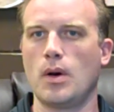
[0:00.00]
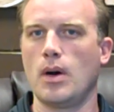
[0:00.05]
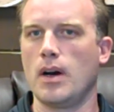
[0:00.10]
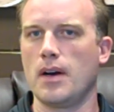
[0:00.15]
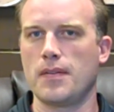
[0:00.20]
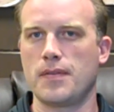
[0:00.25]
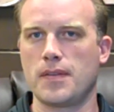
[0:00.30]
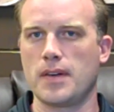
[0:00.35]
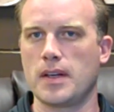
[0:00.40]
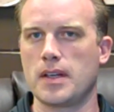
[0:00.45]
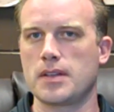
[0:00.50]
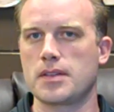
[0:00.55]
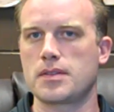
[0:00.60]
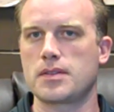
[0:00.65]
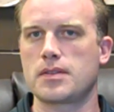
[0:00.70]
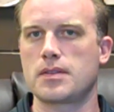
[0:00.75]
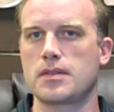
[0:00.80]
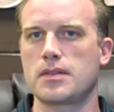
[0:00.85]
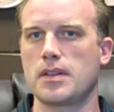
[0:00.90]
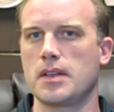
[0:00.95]
offense
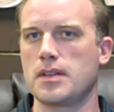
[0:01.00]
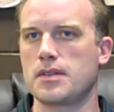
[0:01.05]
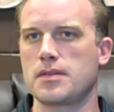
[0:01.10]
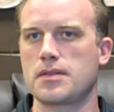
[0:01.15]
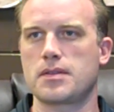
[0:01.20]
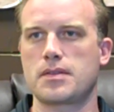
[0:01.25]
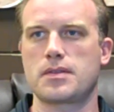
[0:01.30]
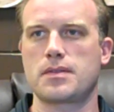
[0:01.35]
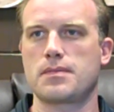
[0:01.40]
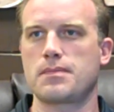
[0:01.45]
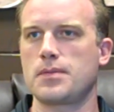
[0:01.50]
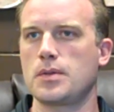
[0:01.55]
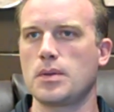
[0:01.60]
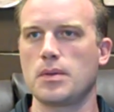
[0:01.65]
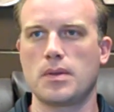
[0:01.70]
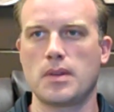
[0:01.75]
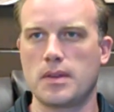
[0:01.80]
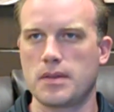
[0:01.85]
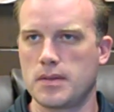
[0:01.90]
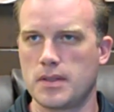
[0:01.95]

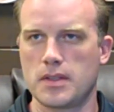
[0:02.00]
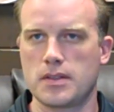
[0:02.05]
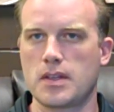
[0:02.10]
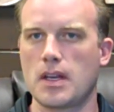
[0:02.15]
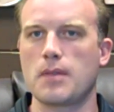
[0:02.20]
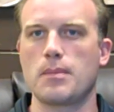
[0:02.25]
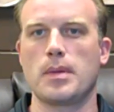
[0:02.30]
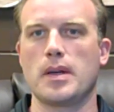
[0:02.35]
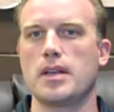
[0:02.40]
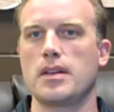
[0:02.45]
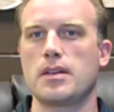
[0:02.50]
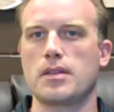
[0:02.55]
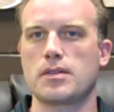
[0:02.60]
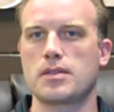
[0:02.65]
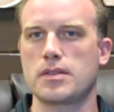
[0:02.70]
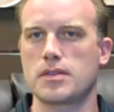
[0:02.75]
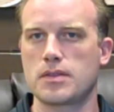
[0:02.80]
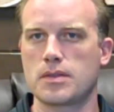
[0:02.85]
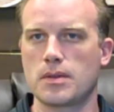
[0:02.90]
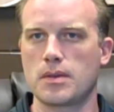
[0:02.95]
since I've been here,
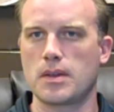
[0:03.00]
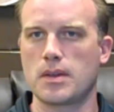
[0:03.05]
since